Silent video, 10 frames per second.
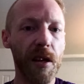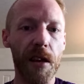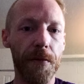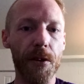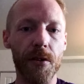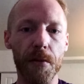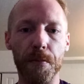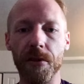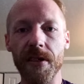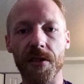if you could
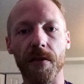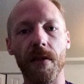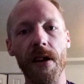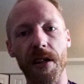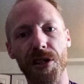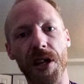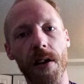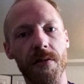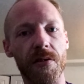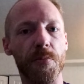please like, share,
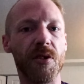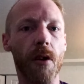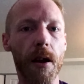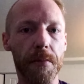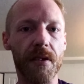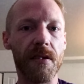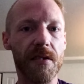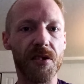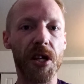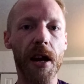and subscribe to
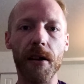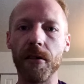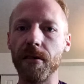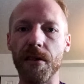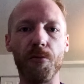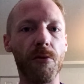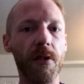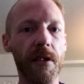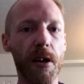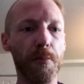this channel, it
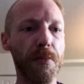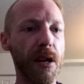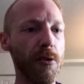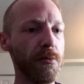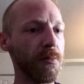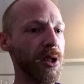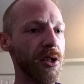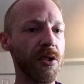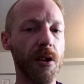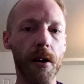really helped me out
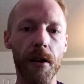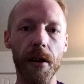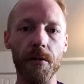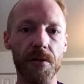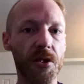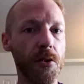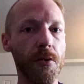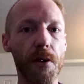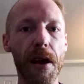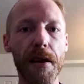just starting out.
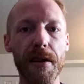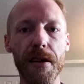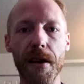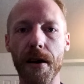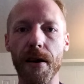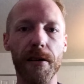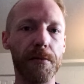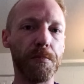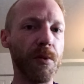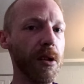So any uh,
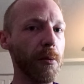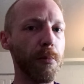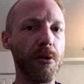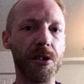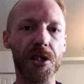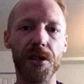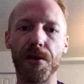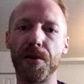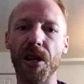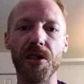little push
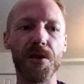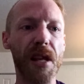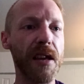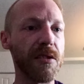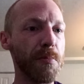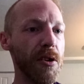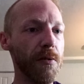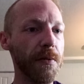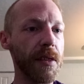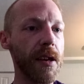just gets me
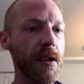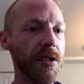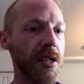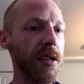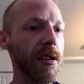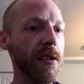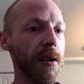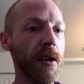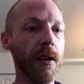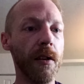over the edge here,
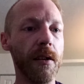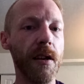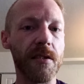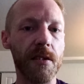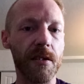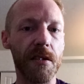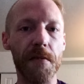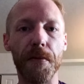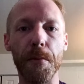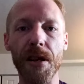gets this
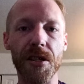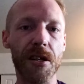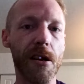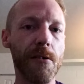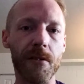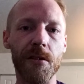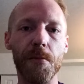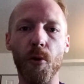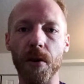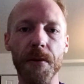information out to
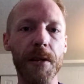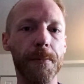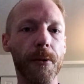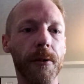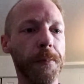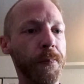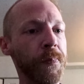more people.